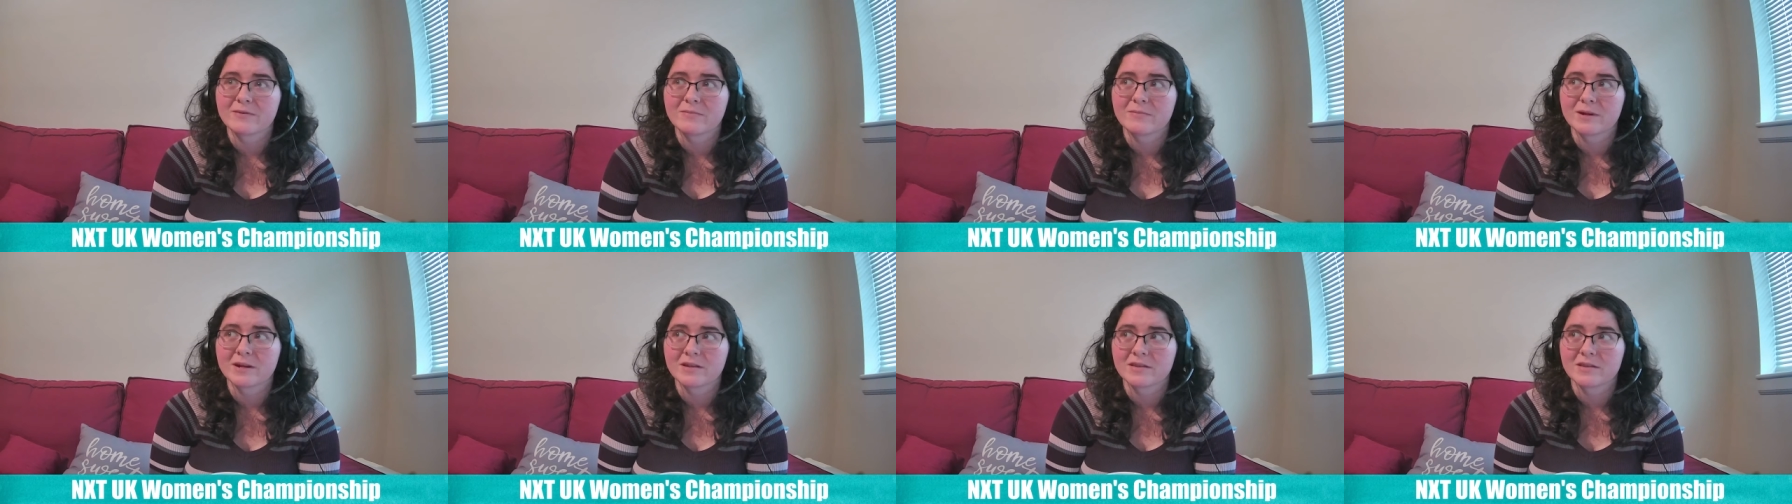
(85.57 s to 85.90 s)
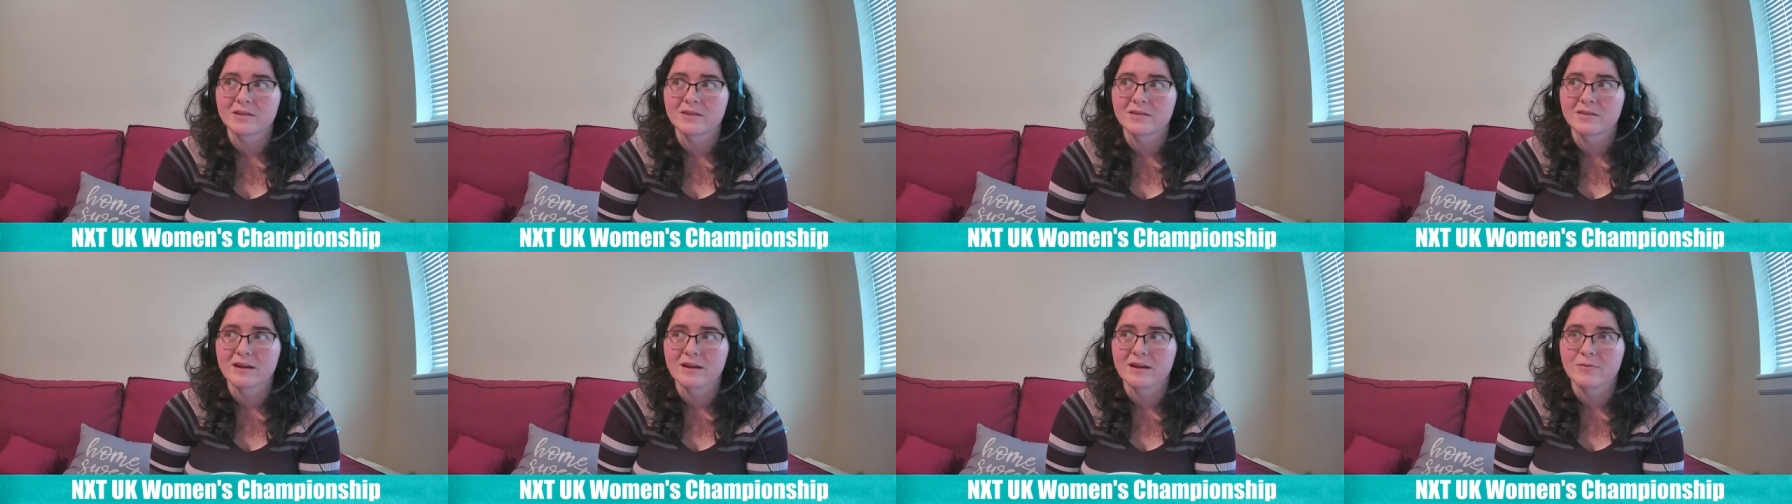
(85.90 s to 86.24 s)
but I
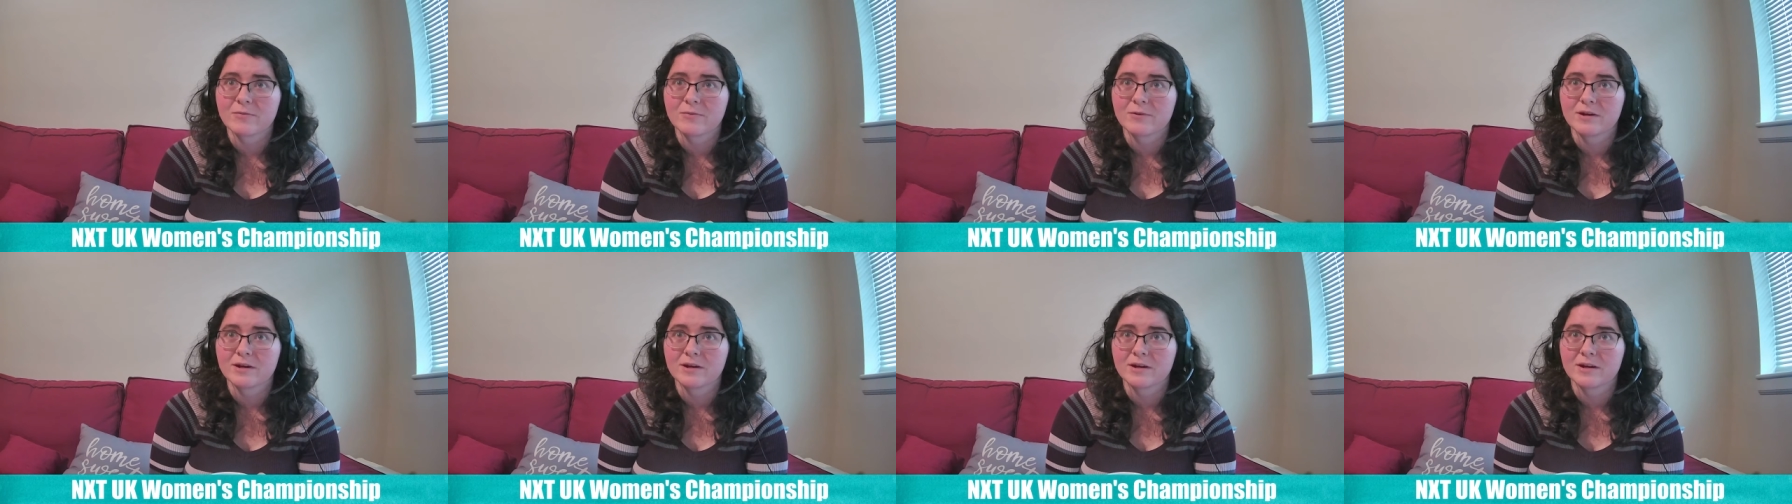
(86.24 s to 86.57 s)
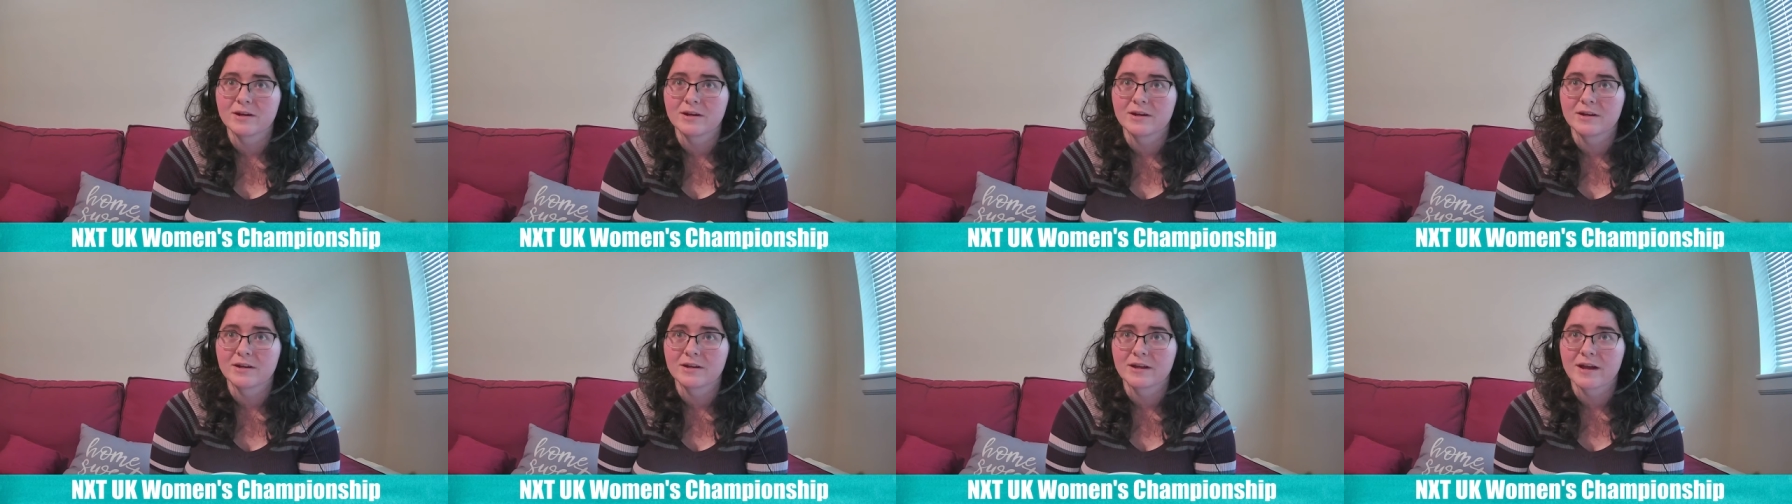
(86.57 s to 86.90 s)
think that one
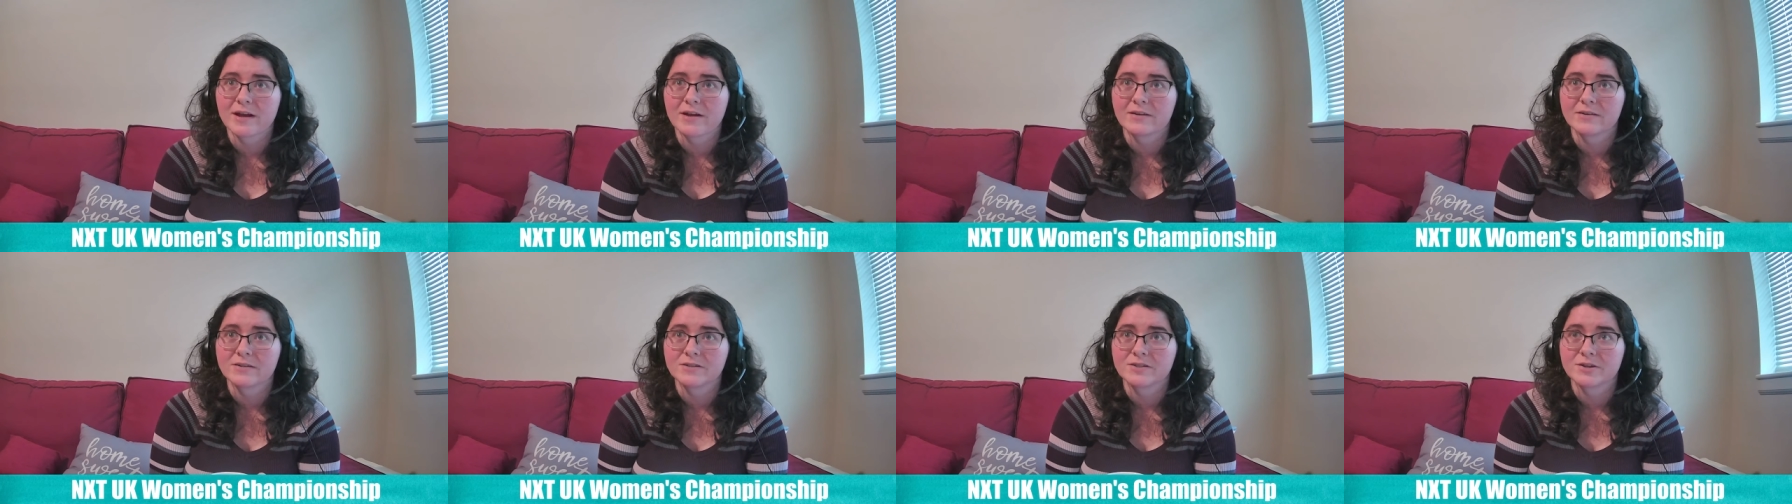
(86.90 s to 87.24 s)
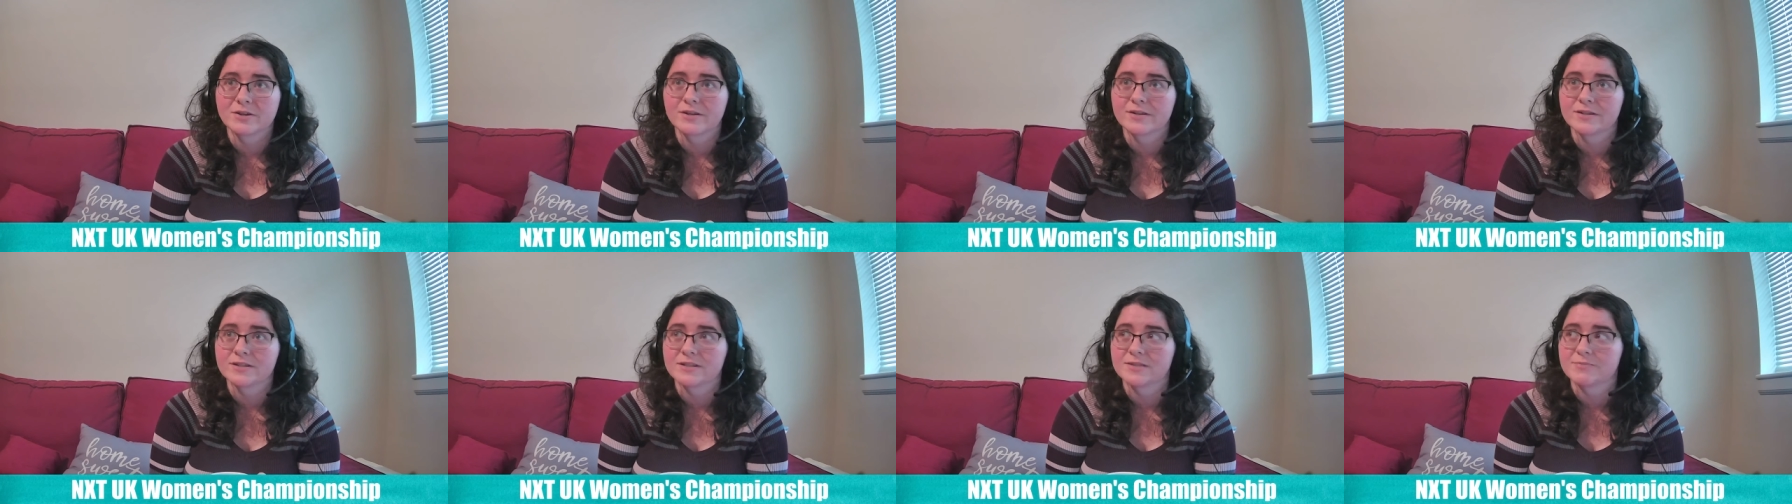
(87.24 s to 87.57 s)
uh, kind of took
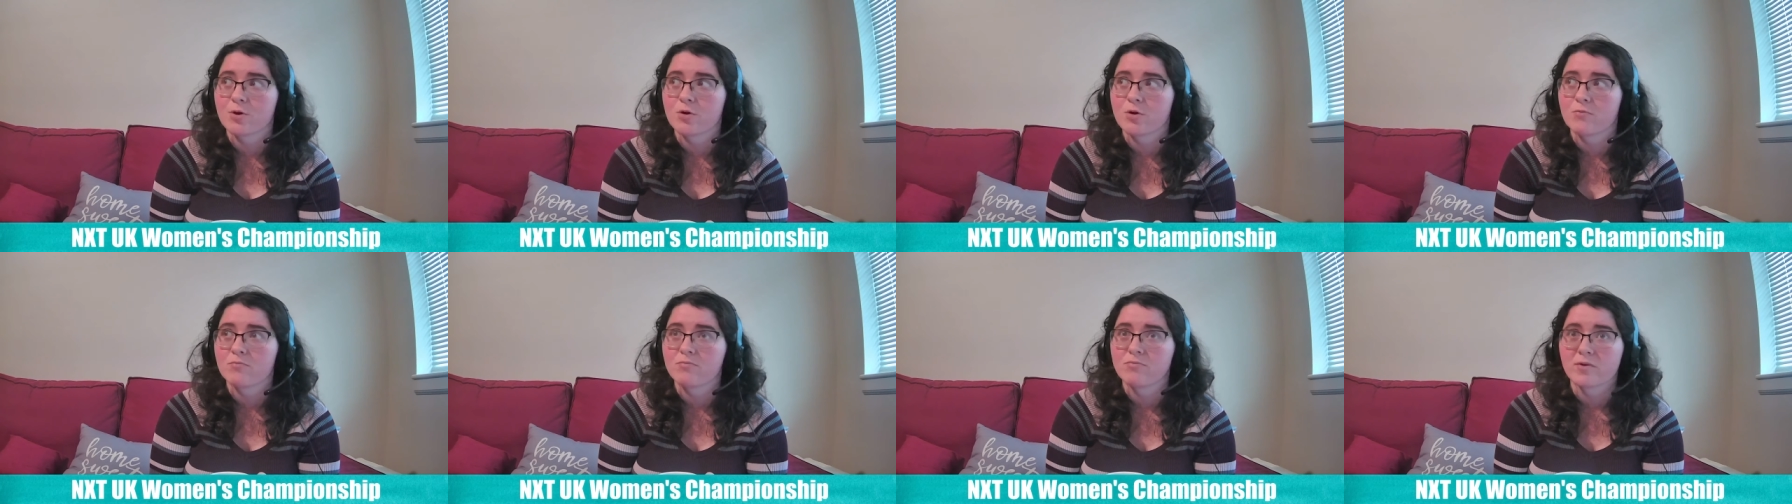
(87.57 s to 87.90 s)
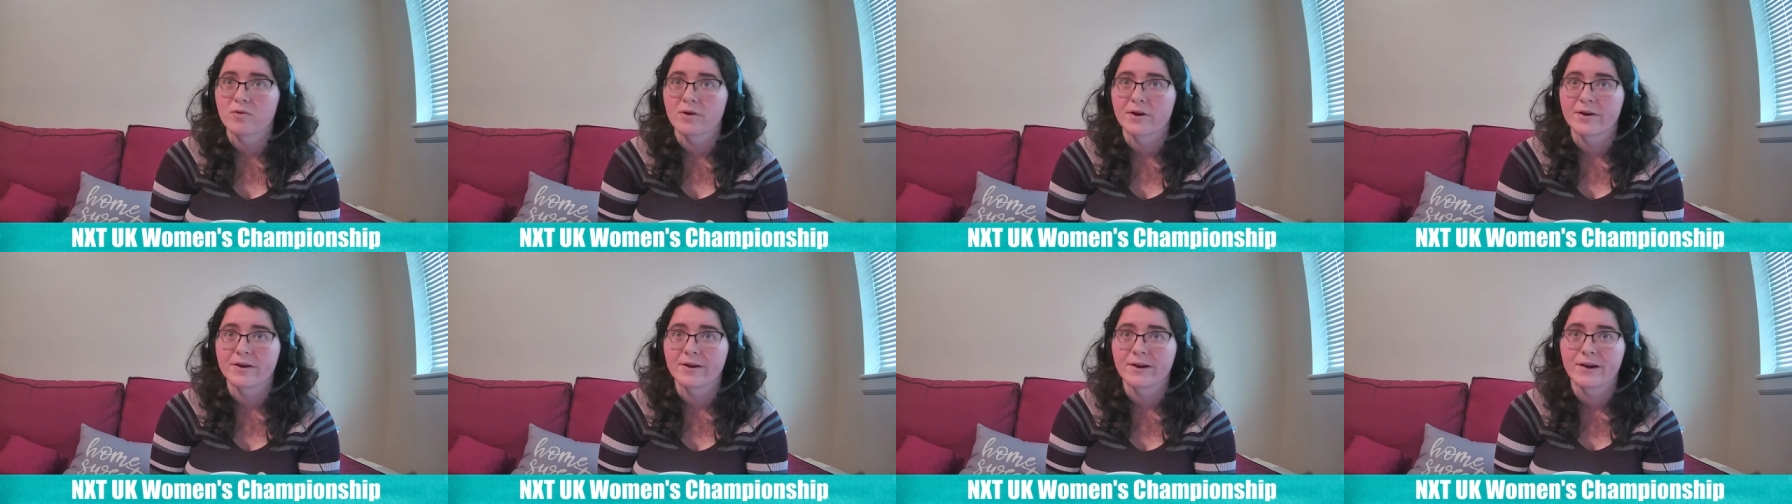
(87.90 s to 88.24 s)
a smoke
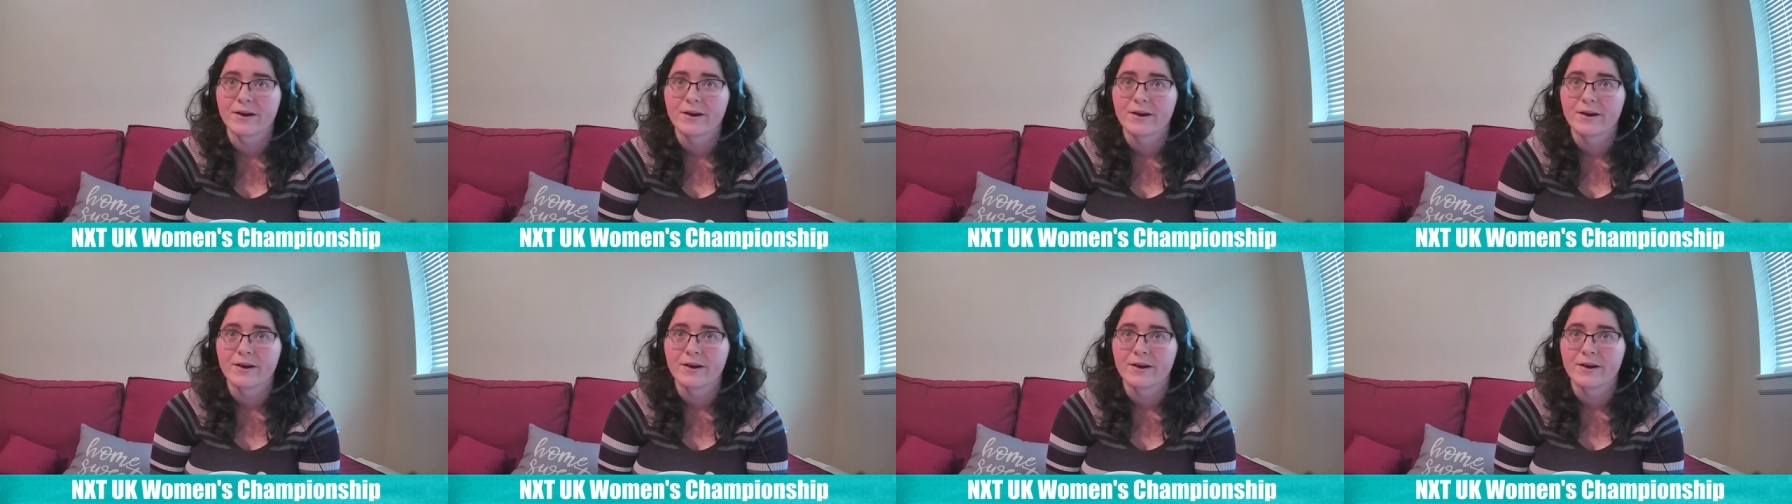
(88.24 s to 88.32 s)
break,